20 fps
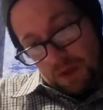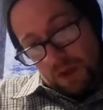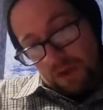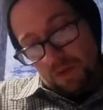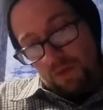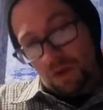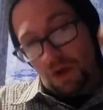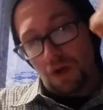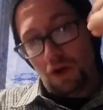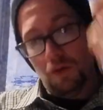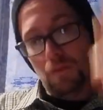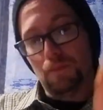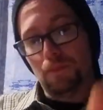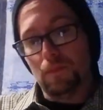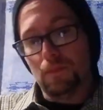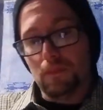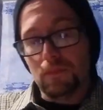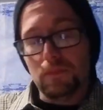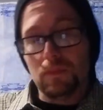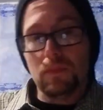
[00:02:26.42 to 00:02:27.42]
Well,
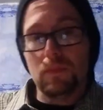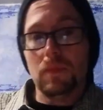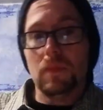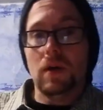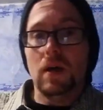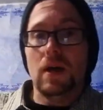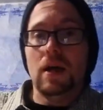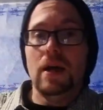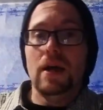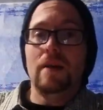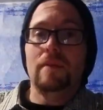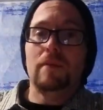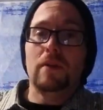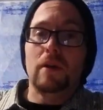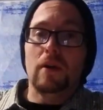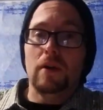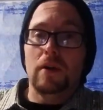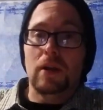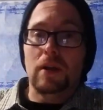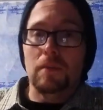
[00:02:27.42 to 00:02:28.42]
I have an
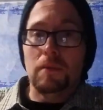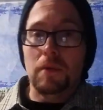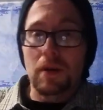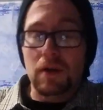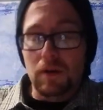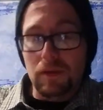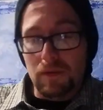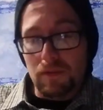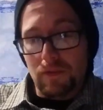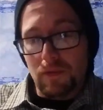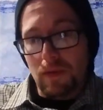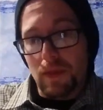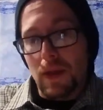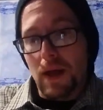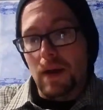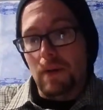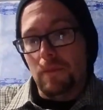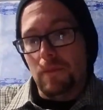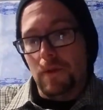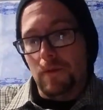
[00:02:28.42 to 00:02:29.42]
argument for
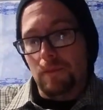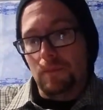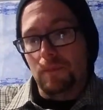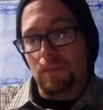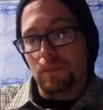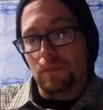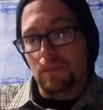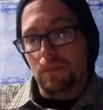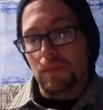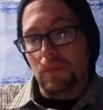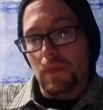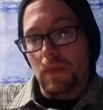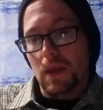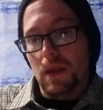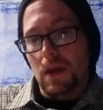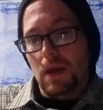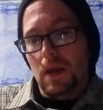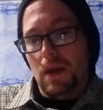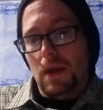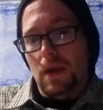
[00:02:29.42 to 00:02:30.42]
them.
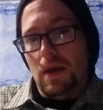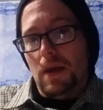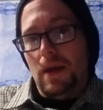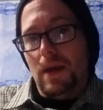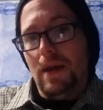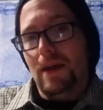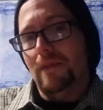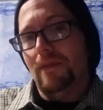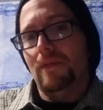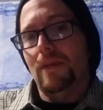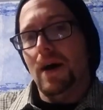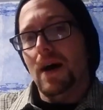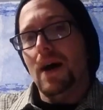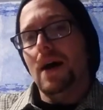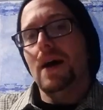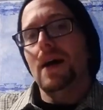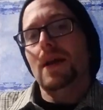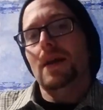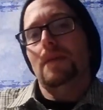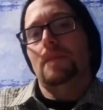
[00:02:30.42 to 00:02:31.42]
If
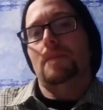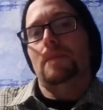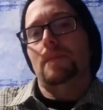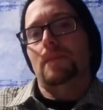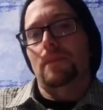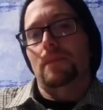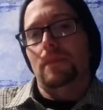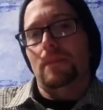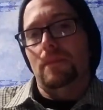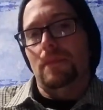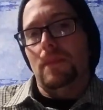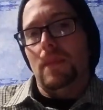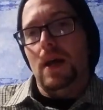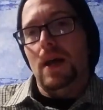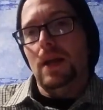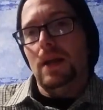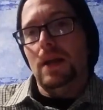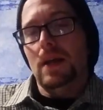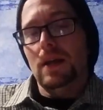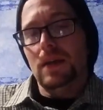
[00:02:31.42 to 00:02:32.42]
I
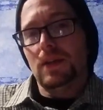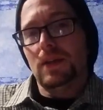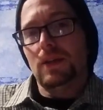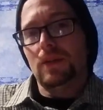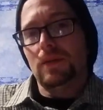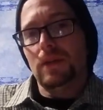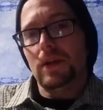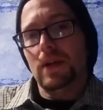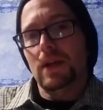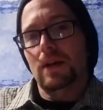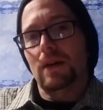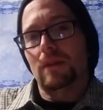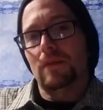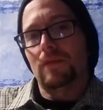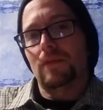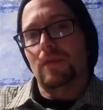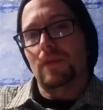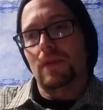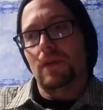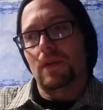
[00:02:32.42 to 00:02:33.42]
had a history
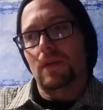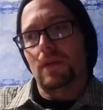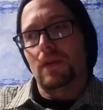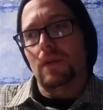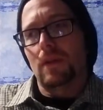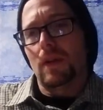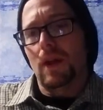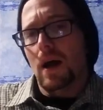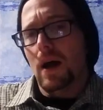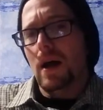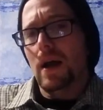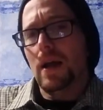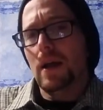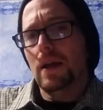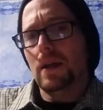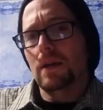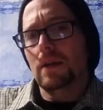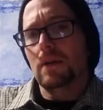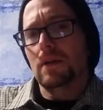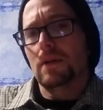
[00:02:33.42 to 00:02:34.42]
of
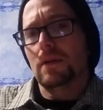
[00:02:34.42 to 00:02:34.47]
lying,